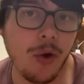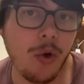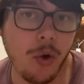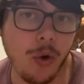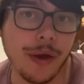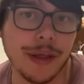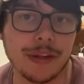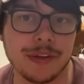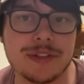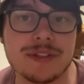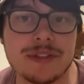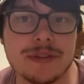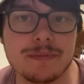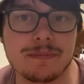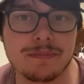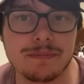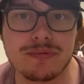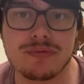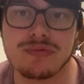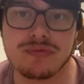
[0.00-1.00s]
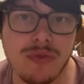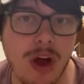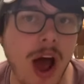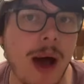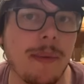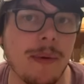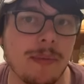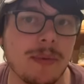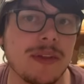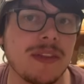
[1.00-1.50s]
Oilers.
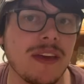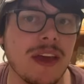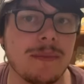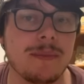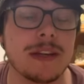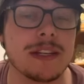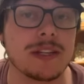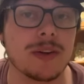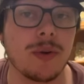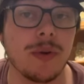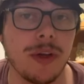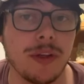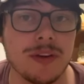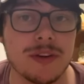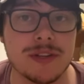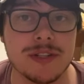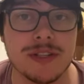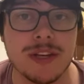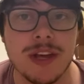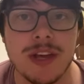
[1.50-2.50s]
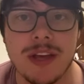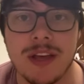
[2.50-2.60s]
Probably the Edmonton Oilers.